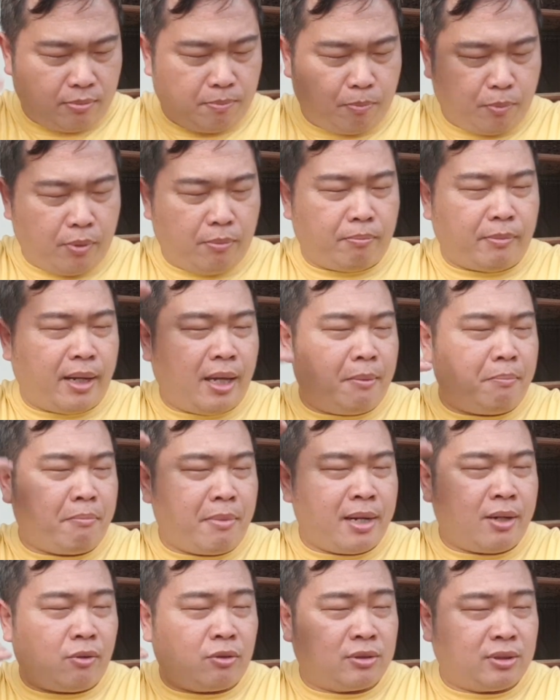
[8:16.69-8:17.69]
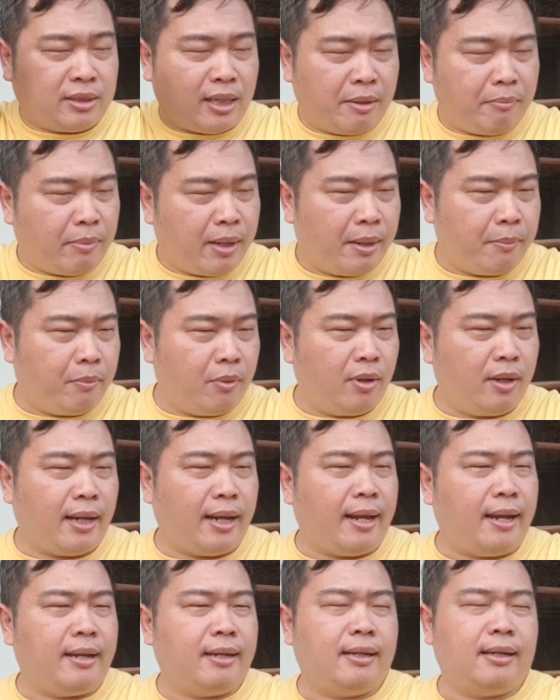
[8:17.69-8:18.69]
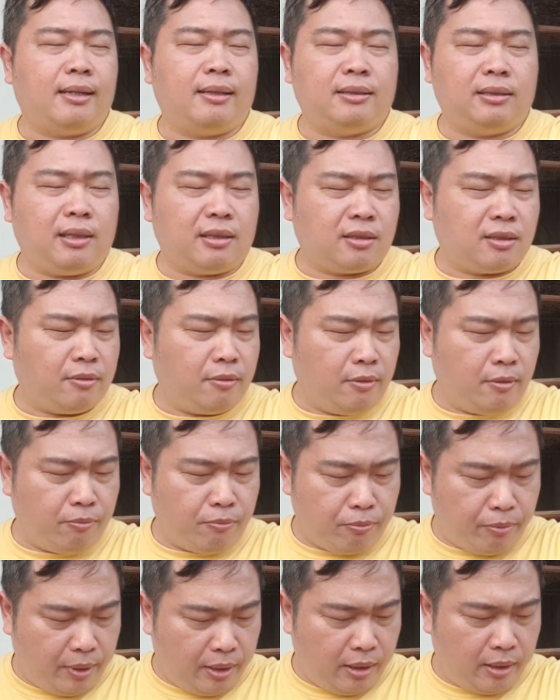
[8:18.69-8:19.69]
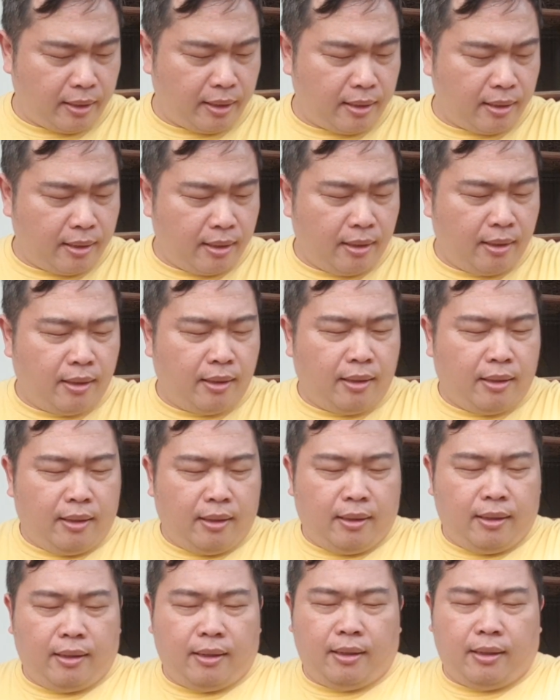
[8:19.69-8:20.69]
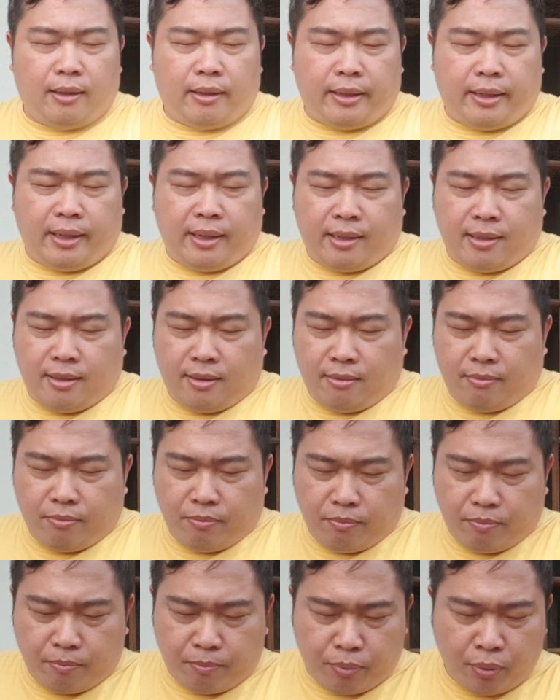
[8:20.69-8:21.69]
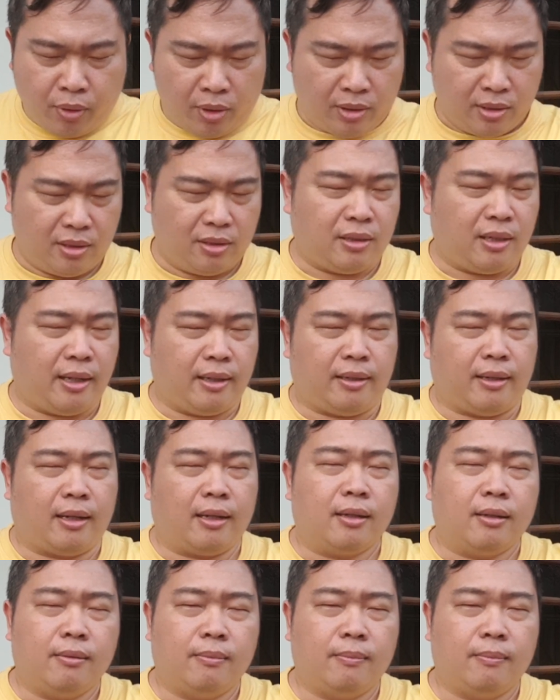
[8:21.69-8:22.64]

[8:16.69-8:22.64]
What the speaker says: put my mind on standby mode and just feel it and push like that.